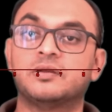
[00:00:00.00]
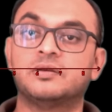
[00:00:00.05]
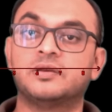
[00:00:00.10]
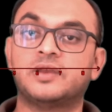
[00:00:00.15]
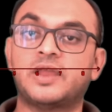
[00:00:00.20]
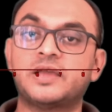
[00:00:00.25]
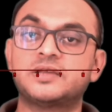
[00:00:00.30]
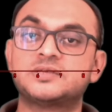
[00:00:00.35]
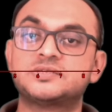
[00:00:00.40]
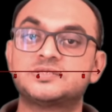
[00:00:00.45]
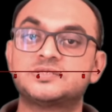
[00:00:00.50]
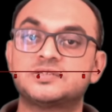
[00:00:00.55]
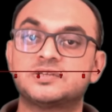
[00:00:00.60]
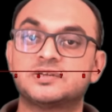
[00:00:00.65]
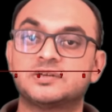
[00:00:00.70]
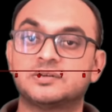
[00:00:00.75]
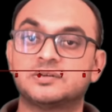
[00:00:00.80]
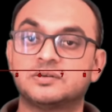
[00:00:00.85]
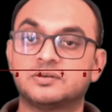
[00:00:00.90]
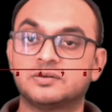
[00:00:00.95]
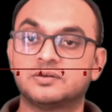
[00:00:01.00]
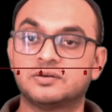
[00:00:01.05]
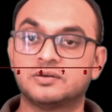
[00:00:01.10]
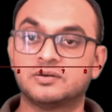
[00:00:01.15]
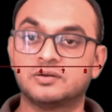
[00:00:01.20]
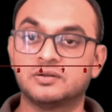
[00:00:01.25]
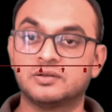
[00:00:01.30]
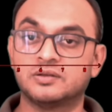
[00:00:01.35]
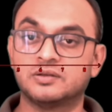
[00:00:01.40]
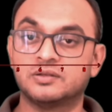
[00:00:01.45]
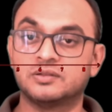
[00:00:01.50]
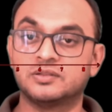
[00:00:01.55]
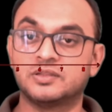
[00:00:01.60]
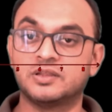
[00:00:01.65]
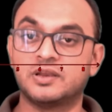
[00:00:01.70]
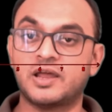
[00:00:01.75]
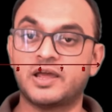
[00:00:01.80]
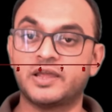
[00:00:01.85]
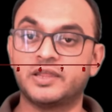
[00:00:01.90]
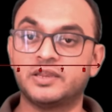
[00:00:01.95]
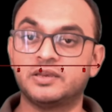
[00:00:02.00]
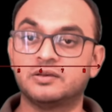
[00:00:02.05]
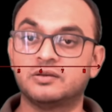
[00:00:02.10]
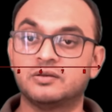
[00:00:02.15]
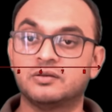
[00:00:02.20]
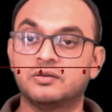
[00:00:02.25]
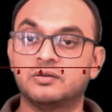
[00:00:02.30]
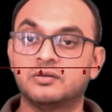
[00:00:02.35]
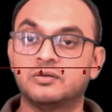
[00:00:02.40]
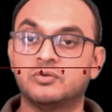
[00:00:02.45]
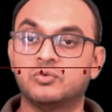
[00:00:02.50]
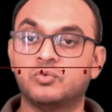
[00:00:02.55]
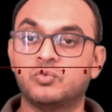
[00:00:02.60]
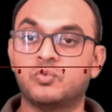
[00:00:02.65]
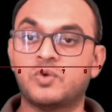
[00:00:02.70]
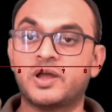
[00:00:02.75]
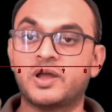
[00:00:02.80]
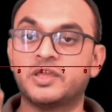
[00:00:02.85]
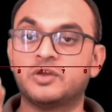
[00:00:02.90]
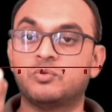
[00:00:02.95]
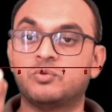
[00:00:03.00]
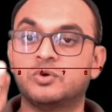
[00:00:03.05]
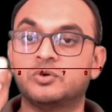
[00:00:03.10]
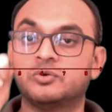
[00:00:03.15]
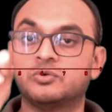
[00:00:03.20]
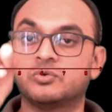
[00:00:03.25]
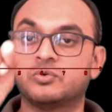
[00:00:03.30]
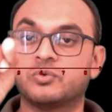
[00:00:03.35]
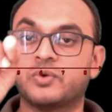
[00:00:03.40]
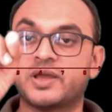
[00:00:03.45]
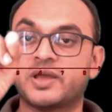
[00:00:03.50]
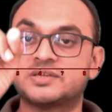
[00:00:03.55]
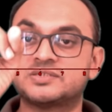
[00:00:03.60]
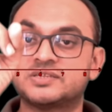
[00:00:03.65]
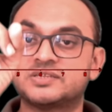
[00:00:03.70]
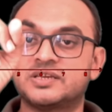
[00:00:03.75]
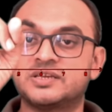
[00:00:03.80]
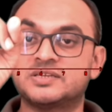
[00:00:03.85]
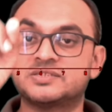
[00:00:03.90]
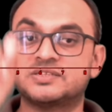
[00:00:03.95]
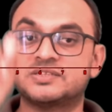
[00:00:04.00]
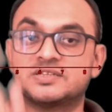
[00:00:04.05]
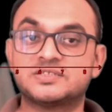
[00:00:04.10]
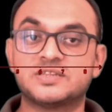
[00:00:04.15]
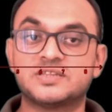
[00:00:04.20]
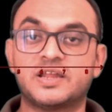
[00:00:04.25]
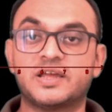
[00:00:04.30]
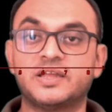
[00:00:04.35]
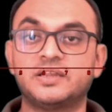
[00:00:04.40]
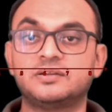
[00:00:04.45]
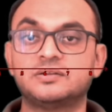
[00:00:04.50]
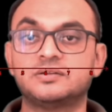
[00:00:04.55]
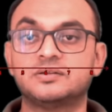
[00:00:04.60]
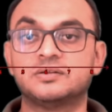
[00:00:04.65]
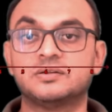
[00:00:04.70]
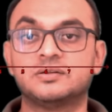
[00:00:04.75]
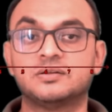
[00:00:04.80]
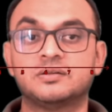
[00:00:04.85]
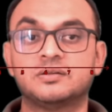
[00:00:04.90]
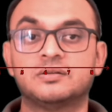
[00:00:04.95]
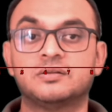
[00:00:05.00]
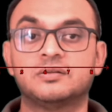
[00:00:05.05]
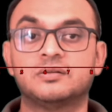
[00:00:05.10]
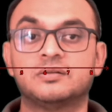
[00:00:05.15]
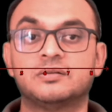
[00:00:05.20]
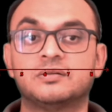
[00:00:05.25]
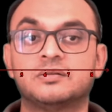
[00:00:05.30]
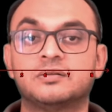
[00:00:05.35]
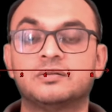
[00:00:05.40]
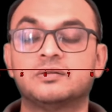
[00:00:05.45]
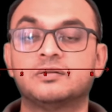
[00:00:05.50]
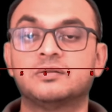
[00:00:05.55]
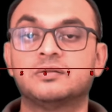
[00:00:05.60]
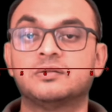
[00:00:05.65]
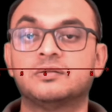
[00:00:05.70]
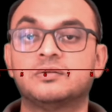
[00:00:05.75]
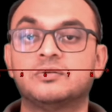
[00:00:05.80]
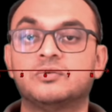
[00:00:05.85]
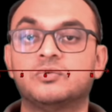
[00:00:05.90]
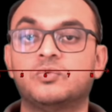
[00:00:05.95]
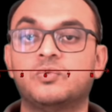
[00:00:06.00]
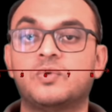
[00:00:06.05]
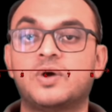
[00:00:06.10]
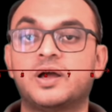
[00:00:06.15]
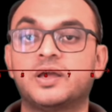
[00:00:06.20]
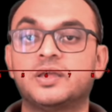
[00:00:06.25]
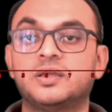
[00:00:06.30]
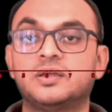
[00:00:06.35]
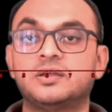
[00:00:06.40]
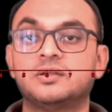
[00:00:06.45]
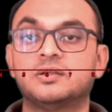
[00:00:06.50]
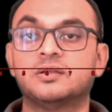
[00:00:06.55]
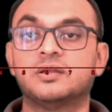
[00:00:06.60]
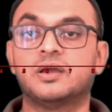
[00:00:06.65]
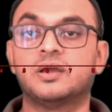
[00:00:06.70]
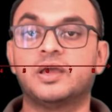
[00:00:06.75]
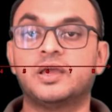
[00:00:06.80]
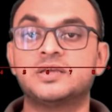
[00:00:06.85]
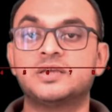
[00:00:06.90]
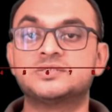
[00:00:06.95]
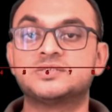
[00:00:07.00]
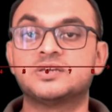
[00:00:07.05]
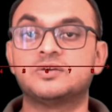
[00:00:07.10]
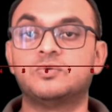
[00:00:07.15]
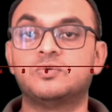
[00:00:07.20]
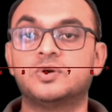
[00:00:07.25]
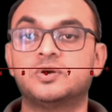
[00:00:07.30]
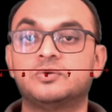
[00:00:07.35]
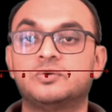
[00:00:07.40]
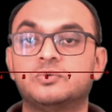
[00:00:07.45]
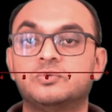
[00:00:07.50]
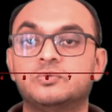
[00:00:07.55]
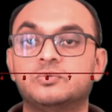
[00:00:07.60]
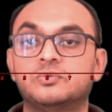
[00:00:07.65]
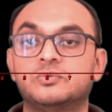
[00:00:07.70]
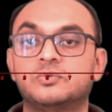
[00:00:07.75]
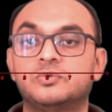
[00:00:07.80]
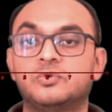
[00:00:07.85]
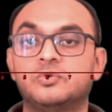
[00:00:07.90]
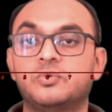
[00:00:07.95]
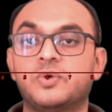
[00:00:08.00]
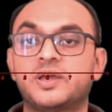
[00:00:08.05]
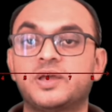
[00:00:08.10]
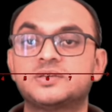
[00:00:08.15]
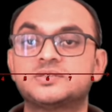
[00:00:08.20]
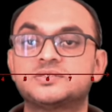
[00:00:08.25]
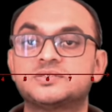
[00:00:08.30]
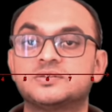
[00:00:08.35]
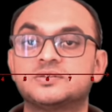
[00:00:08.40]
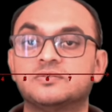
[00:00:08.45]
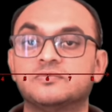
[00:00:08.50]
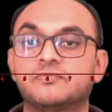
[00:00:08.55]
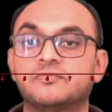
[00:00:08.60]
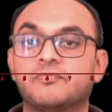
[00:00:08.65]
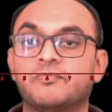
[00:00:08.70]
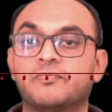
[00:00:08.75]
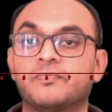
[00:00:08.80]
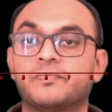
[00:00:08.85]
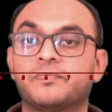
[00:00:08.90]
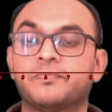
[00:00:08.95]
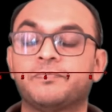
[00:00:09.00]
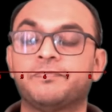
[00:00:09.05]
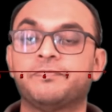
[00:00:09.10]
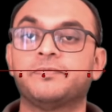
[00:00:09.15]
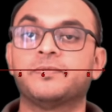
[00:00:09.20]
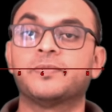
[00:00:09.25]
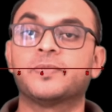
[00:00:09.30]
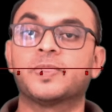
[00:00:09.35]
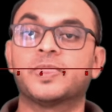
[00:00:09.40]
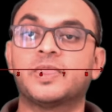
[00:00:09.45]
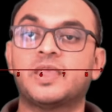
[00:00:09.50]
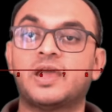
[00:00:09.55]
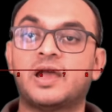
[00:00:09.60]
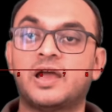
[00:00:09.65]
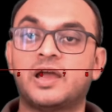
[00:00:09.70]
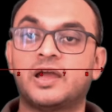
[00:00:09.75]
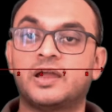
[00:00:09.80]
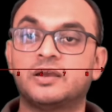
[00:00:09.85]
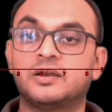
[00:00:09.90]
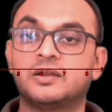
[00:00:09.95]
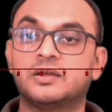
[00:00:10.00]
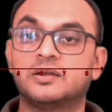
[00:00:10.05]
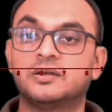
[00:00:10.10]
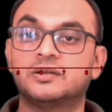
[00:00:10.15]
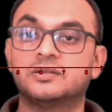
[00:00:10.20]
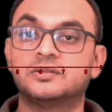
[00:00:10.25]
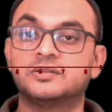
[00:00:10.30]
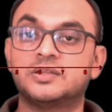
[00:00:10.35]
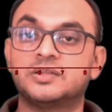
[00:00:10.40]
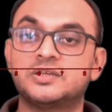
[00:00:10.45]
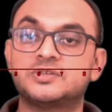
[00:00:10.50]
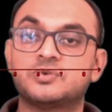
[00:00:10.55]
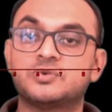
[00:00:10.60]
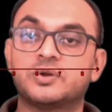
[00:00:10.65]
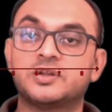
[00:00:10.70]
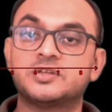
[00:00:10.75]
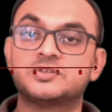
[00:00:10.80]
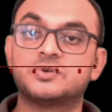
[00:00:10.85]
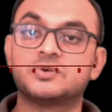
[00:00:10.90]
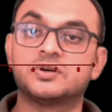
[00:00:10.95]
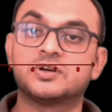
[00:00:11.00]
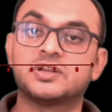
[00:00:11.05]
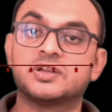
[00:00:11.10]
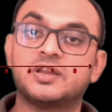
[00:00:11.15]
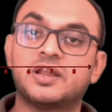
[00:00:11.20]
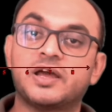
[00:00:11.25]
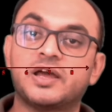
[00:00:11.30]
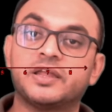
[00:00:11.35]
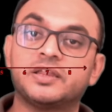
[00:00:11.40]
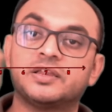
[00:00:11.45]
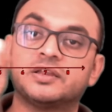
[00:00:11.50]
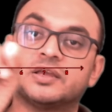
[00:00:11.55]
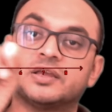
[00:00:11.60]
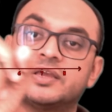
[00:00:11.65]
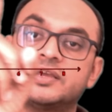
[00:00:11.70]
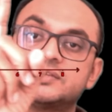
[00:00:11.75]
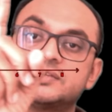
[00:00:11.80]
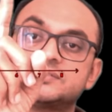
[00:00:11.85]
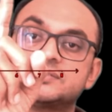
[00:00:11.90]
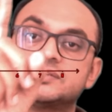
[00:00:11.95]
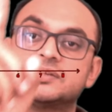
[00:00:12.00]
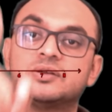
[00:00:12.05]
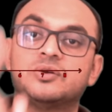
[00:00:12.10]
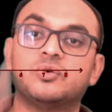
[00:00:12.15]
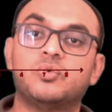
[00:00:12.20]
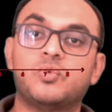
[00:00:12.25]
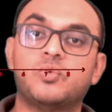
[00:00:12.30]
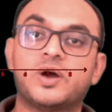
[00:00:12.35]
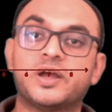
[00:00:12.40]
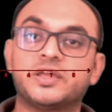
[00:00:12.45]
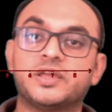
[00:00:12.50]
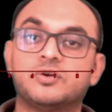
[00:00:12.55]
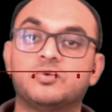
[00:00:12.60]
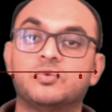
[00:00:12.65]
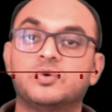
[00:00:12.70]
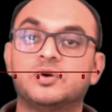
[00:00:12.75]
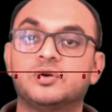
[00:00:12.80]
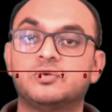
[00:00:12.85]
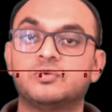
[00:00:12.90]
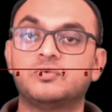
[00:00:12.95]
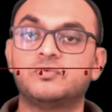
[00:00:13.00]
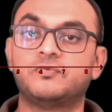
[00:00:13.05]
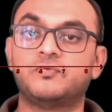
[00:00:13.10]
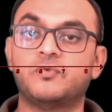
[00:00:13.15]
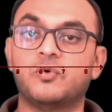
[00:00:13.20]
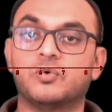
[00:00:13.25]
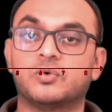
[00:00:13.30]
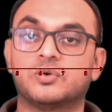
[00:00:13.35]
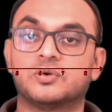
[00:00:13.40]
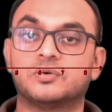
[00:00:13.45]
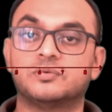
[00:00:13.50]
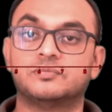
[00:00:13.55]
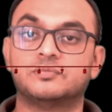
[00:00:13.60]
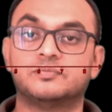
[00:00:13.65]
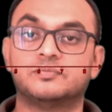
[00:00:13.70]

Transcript: Next, the line y equal to 2x is this line, y is equal to 2x, and this horizontal line is y equal to 4.